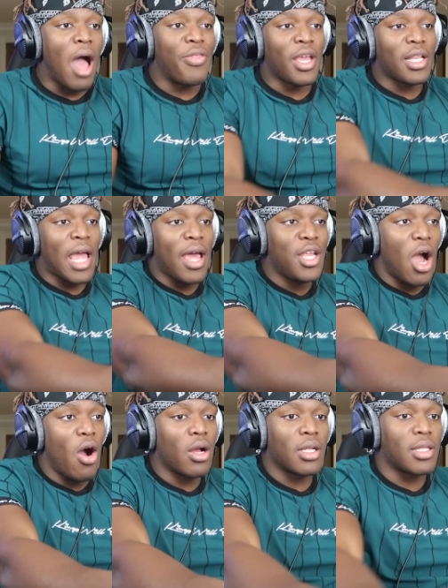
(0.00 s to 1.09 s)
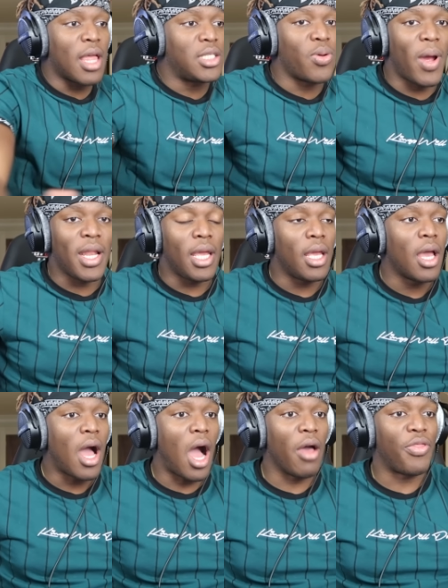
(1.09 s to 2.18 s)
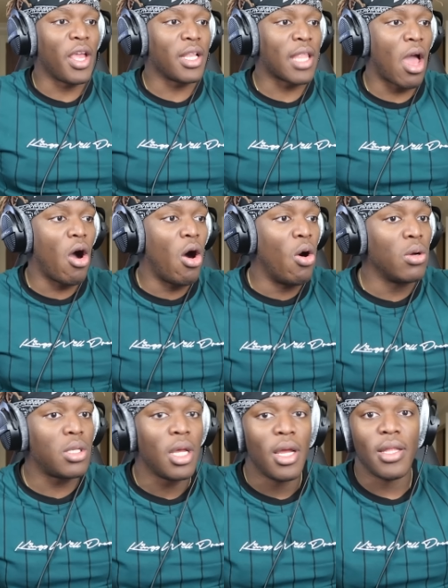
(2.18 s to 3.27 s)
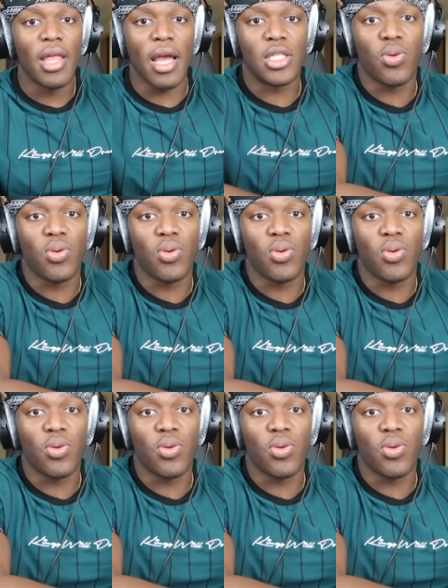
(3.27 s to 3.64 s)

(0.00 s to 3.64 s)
I think they're young, they're 20. I think they're old, they're